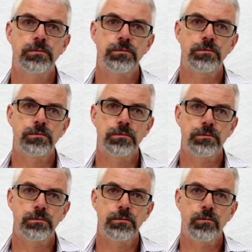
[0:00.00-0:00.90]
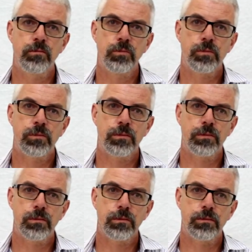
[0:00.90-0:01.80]

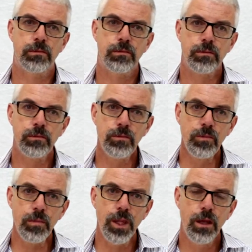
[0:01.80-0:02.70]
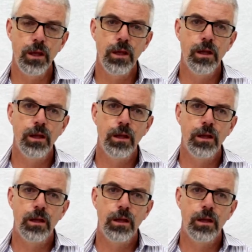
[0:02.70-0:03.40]
Nobody speaks.